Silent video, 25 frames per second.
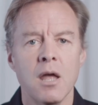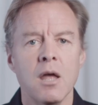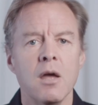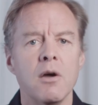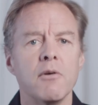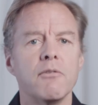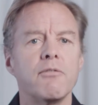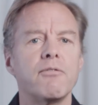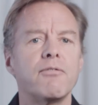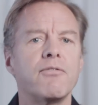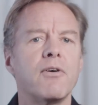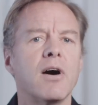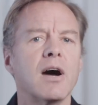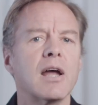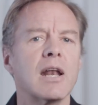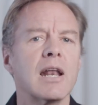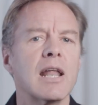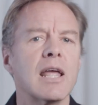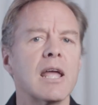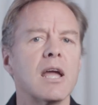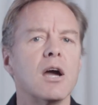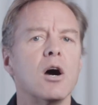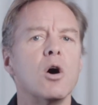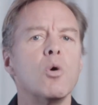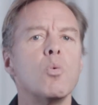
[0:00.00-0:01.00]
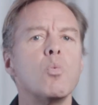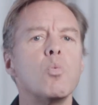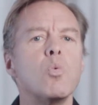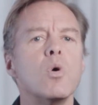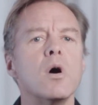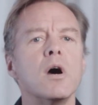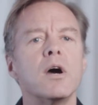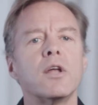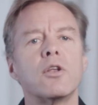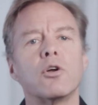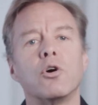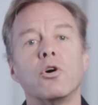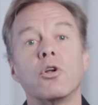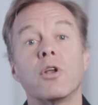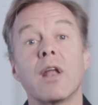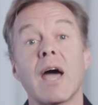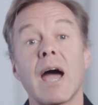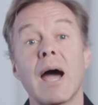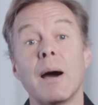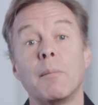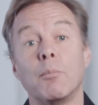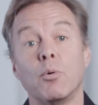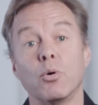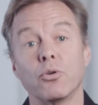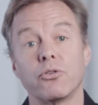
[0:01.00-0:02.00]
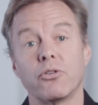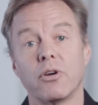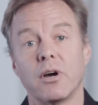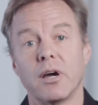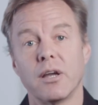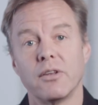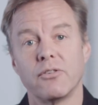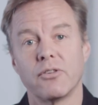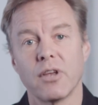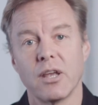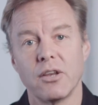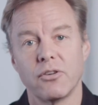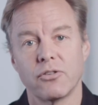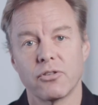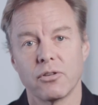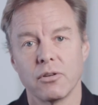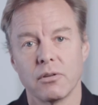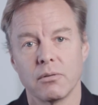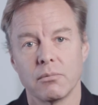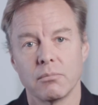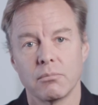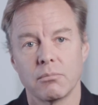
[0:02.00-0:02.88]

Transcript: Finally, a word on amortization.